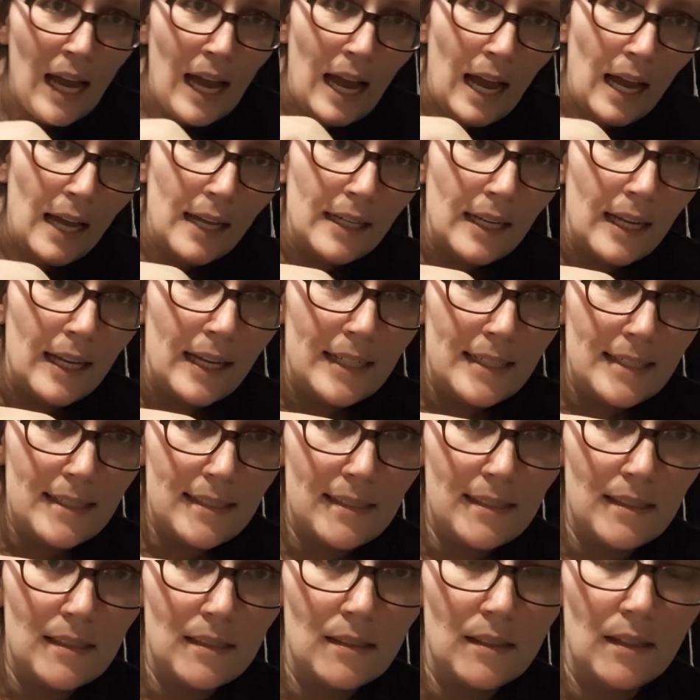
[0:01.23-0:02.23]
Hi
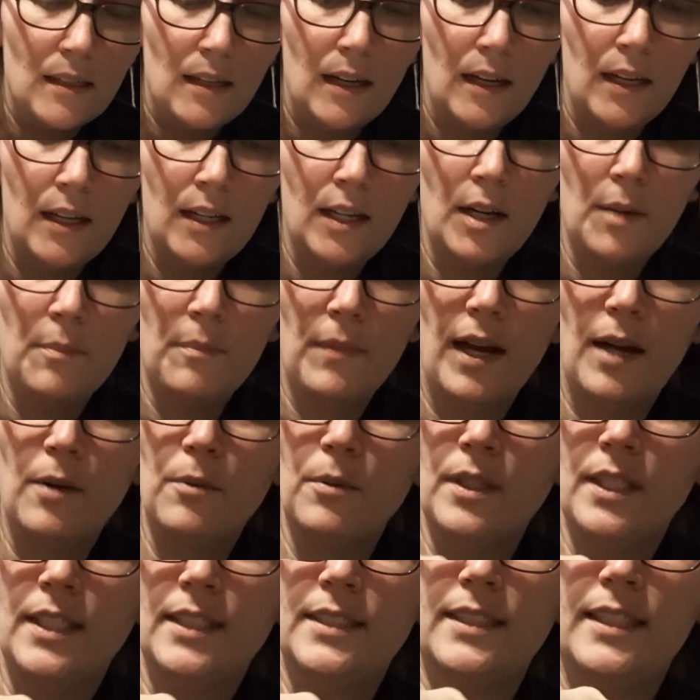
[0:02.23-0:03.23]
guys. I
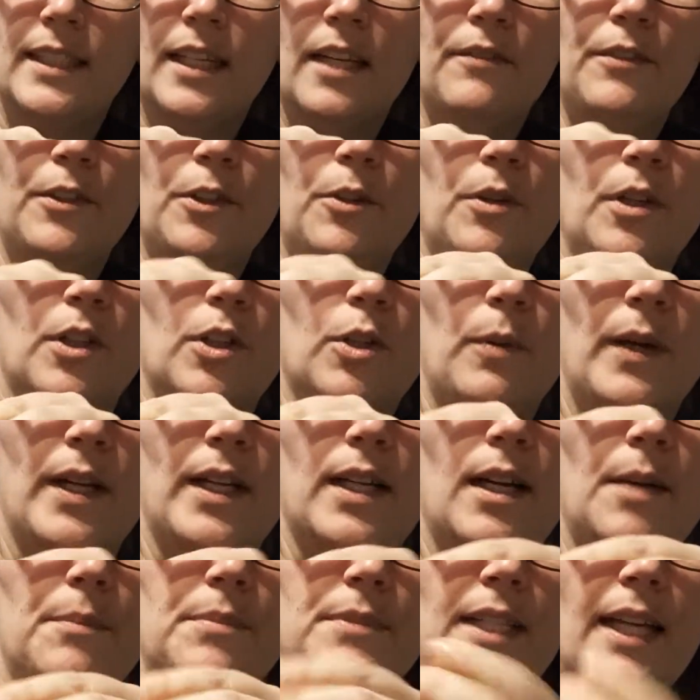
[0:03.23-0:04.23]
wanted to give you a quick
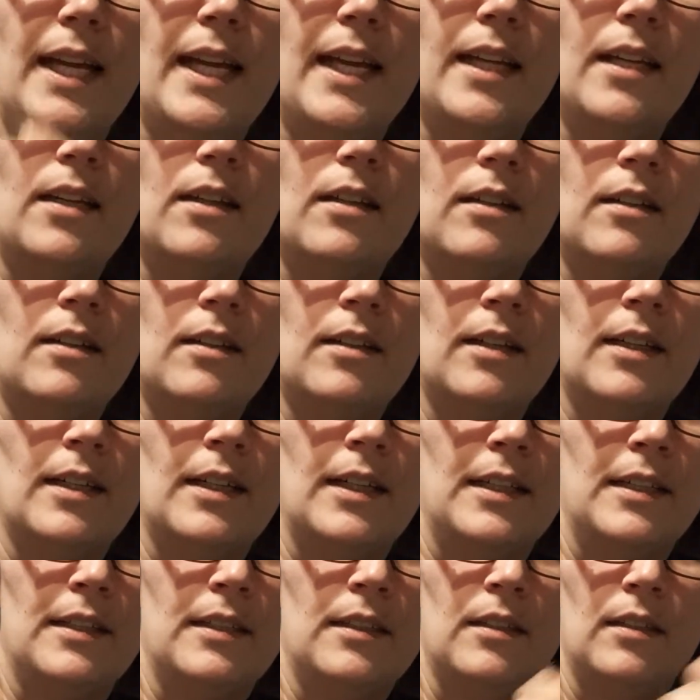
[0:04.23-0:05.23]
update
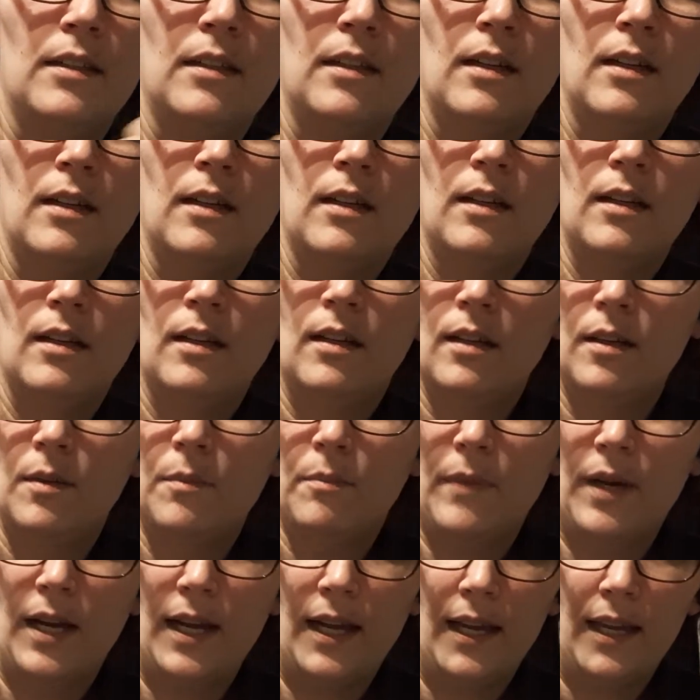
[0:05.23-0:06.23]
on
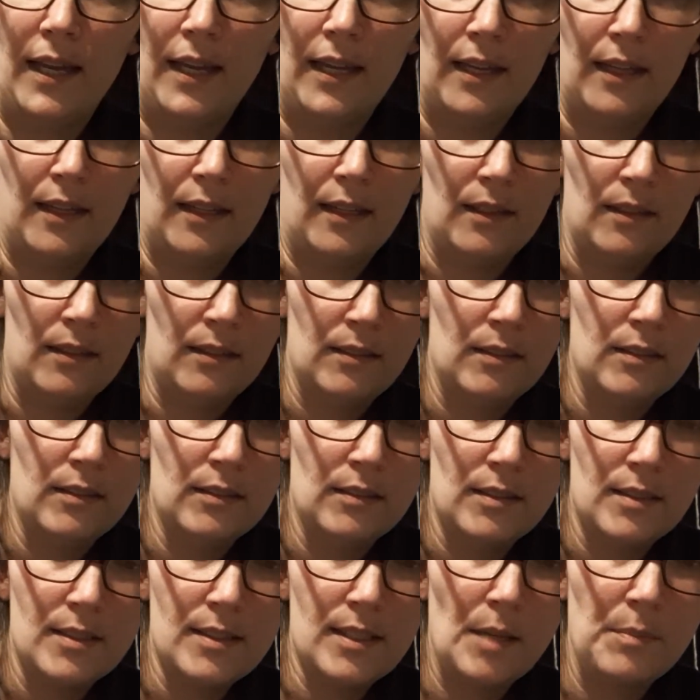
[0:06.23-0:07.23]
my
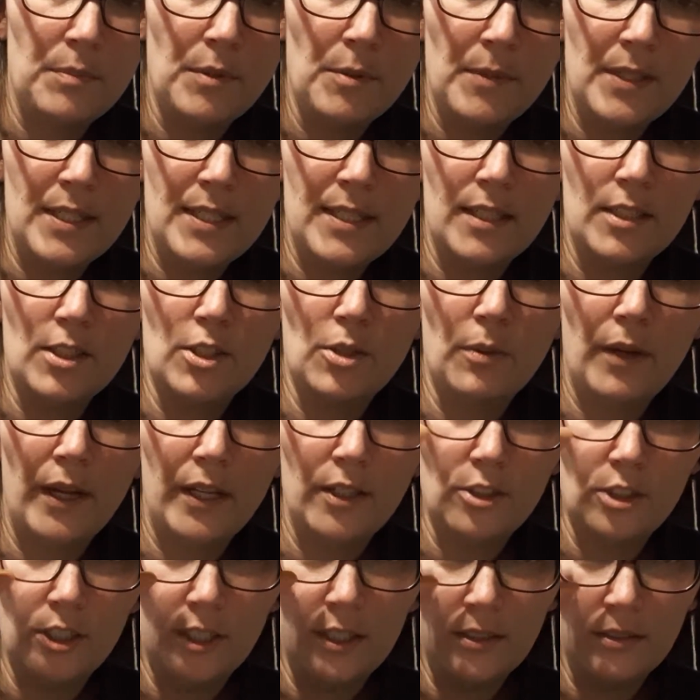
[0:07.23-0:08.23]
supplement
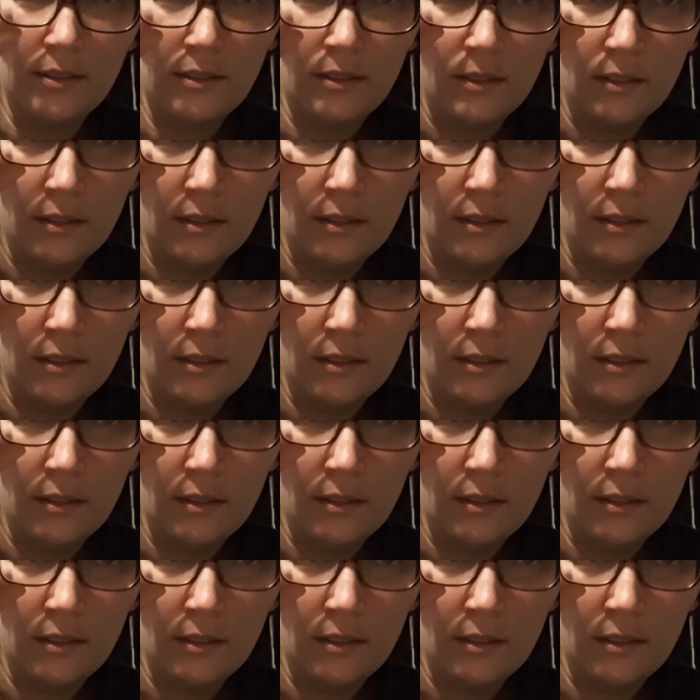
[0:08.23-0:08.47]
situation